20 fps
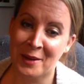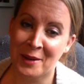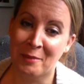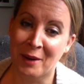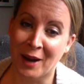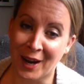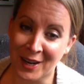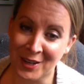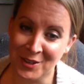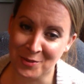
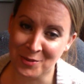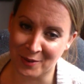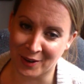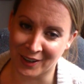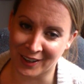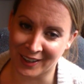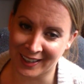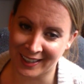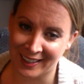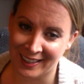
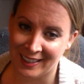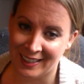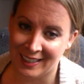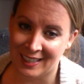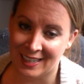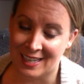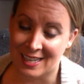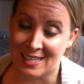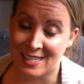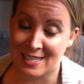Poshmark
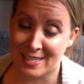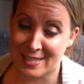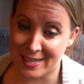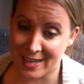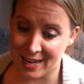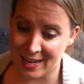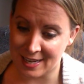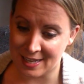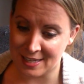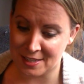
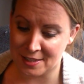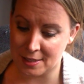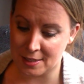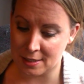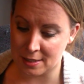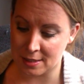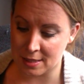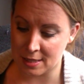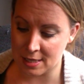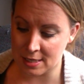says
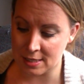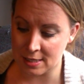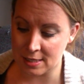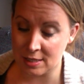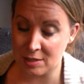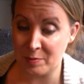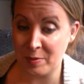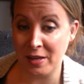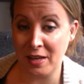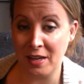this
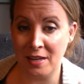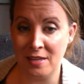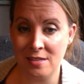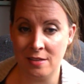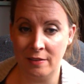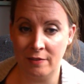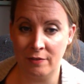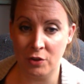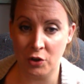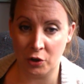is because
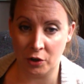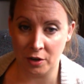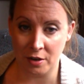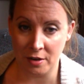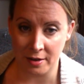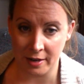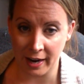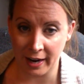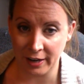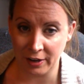of your
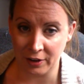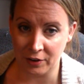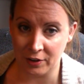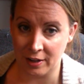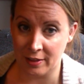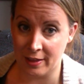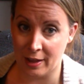integrity.